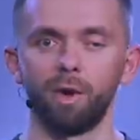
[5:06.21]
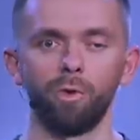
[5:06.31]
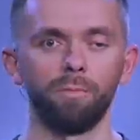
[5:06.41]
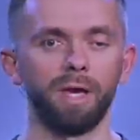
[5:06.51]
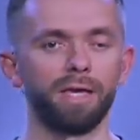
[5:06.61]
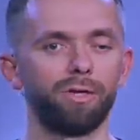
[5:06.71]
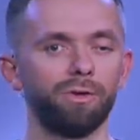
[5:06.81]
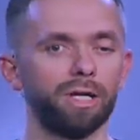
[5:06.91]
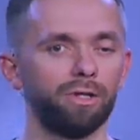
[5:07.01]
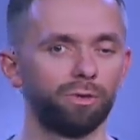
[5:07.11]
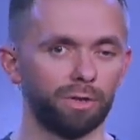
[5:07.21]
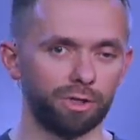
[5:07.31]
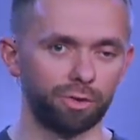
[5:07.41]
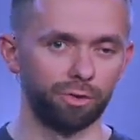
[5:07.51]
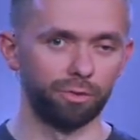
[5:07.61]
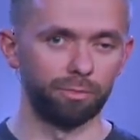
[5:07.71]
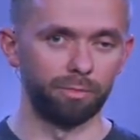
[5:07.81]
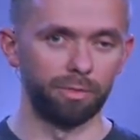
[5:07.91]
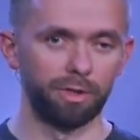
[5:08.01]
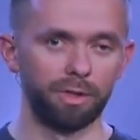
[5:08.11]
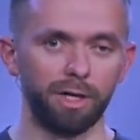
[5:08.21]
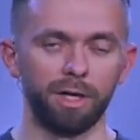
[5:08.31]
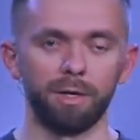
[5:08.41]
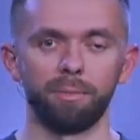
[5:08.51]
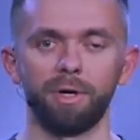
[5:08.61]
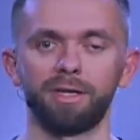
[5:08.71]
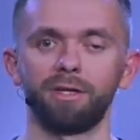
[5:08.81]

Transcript: will make you into a tomb, but